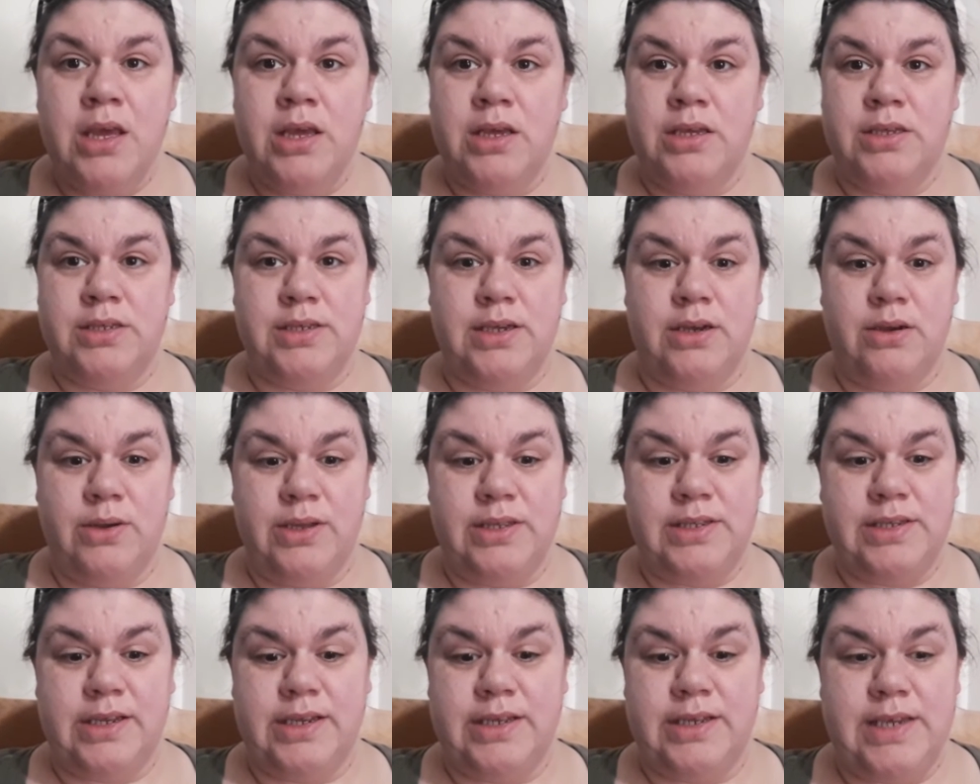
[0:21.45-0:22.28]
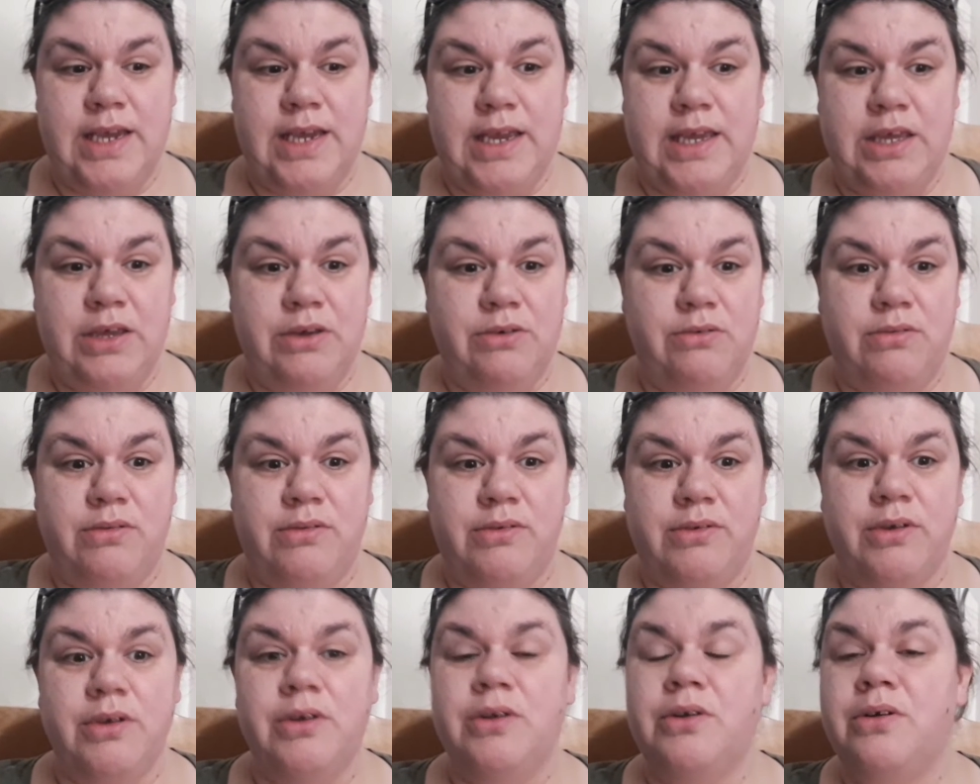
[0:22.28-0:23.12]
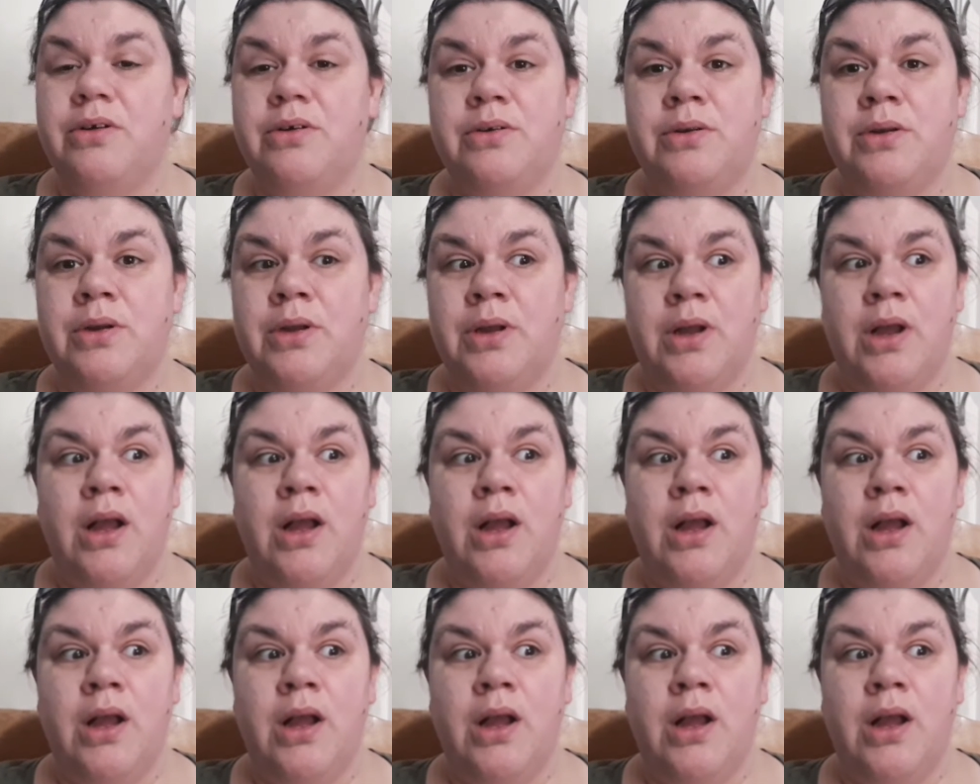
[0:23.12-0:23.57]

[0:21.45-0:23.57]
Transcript: So it's going to take you through